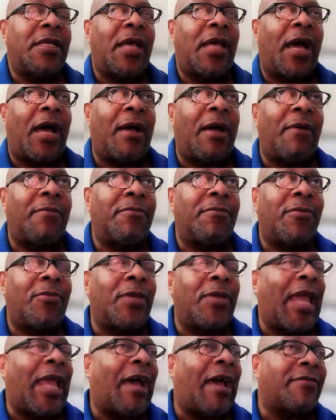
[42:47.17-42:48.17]
Um,
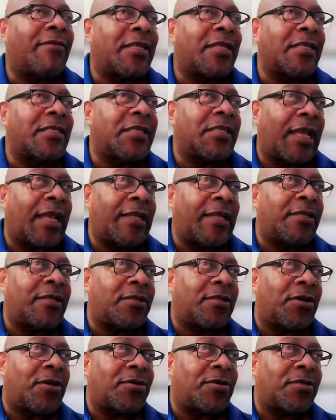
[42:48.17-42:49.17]
we have to
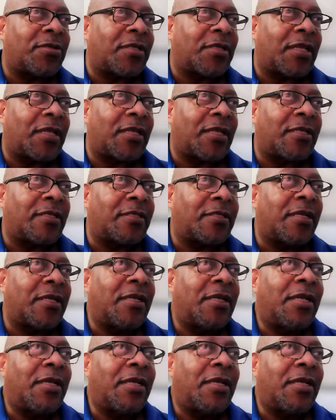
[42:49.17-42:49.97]
change those things.